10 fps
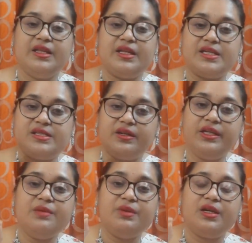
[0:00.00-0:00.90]
There are
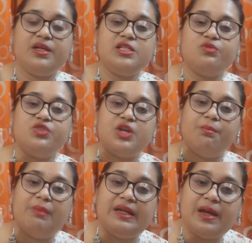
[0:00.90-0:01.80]
certain minerals which are
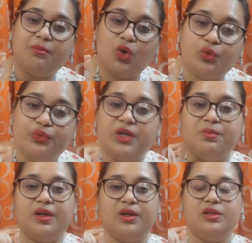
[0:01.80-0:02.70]

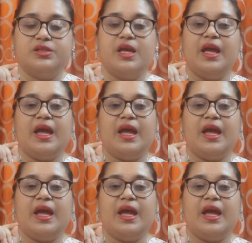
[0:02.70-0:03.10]
metamorphic minerals,